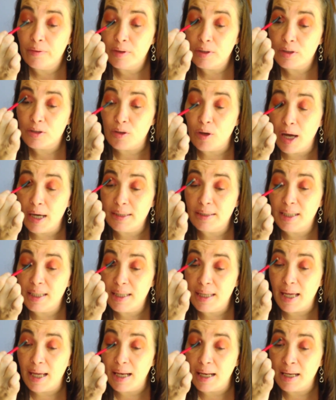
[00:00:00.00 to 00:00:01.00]
so I did
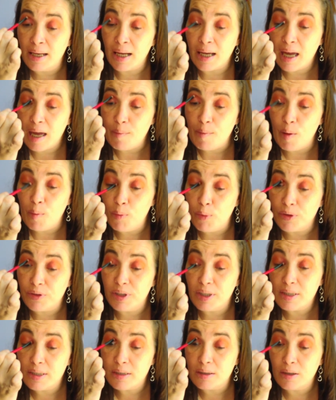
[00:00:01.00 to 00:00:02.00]
that and I came up with
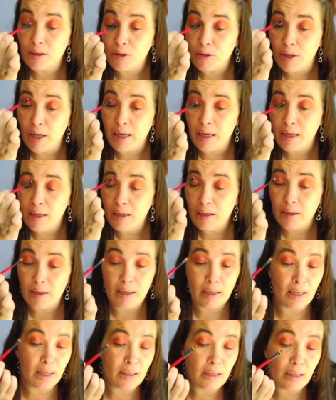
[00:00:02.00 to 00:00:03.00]
this look right here,
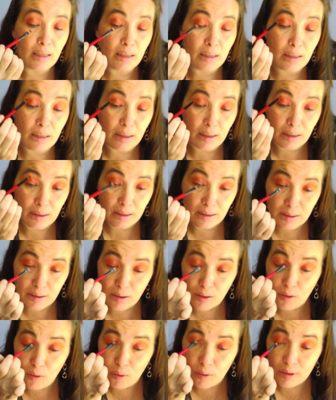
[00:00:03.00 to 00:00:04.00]
and I think it is
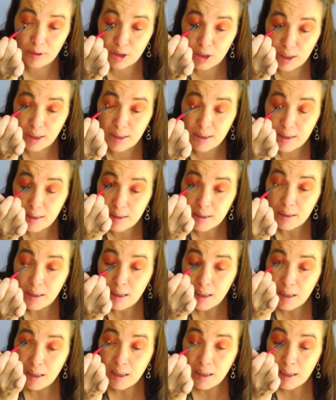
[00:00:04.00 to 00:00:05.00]
gorgeous.
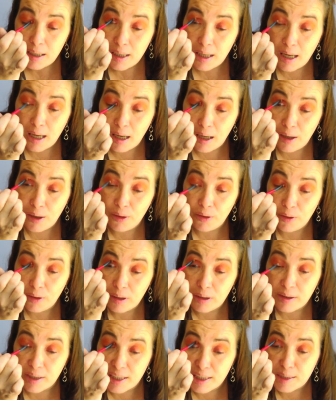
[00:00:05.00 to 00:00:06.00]
Now,
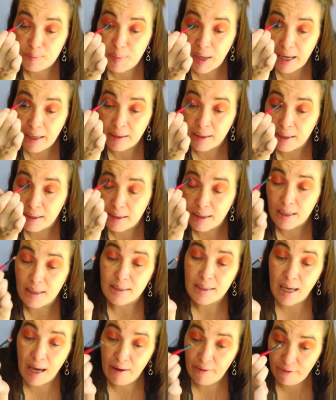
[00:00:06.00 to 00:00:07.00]
this palette
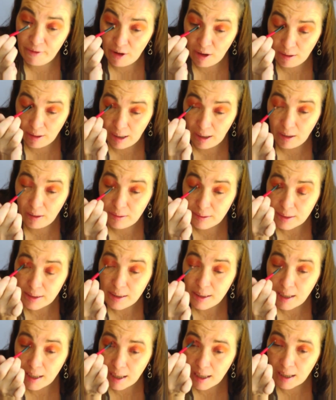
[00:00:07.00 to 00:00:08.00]
does have fallout,
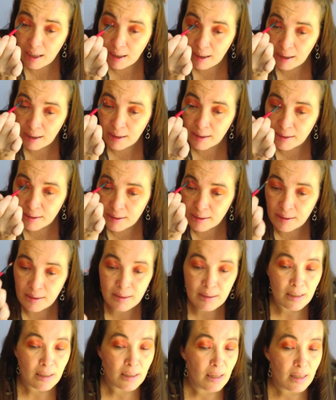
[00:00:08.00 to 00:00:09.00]
and
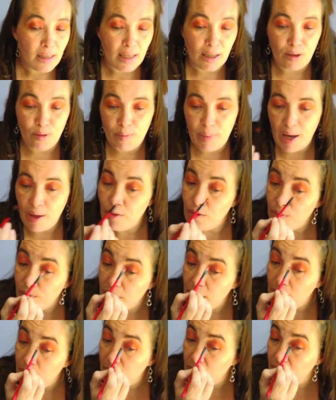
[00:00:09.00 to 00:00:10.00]
it don't bother
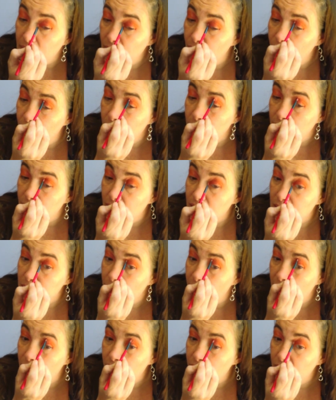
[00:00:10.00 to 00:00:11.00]
me, but I know it does
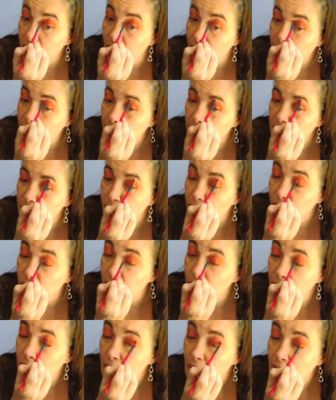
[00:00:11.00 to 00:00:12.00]
bother a lot of people.
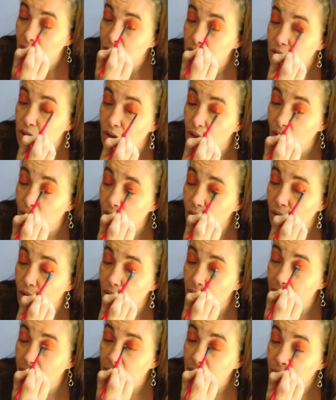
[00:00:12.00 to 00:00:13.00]

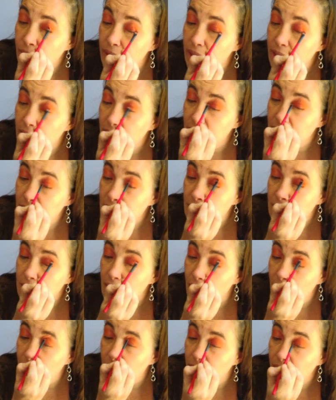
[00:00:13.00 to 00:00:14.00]
So anyways,
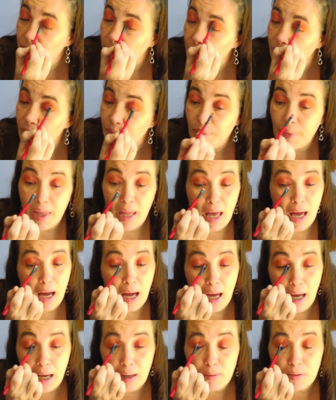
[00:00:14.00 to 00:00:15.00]

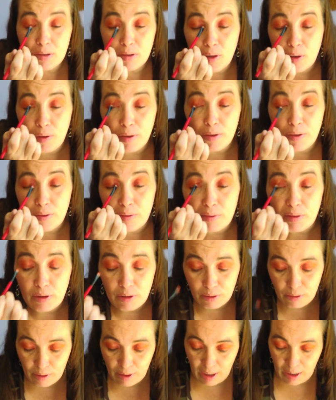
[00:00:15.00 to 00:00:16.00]
I was going
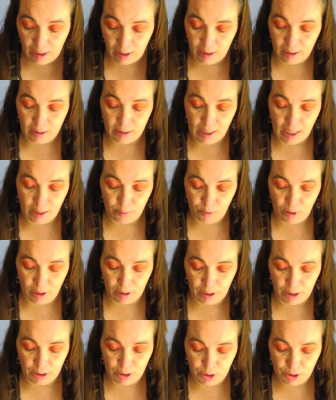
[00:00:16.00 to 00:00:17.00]
through and I
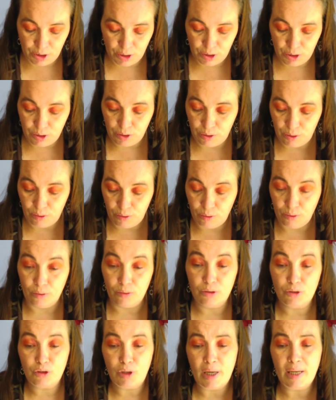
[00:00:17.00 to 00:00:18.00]
wanted to
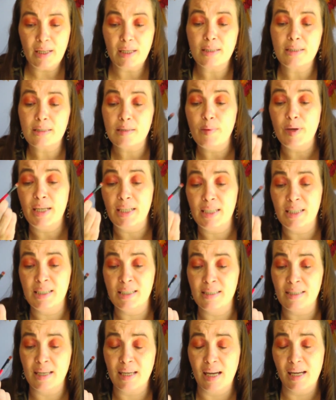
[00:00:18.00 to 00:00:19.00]
try to get some
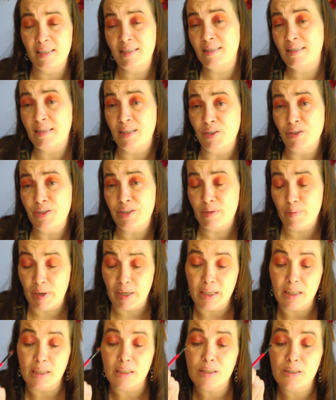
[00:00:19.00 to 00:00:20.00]
ideas, I guess, steal some
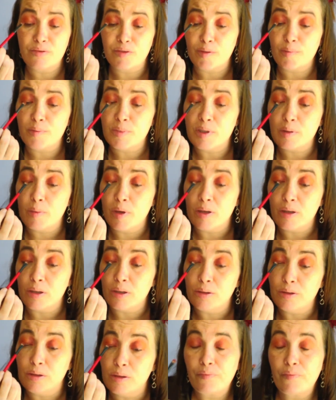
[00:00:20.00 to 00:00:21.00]
ideas from some other
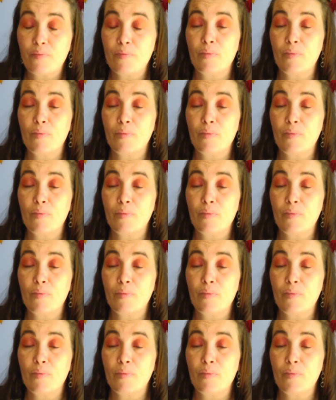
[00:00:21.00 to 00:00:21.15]
YouTube.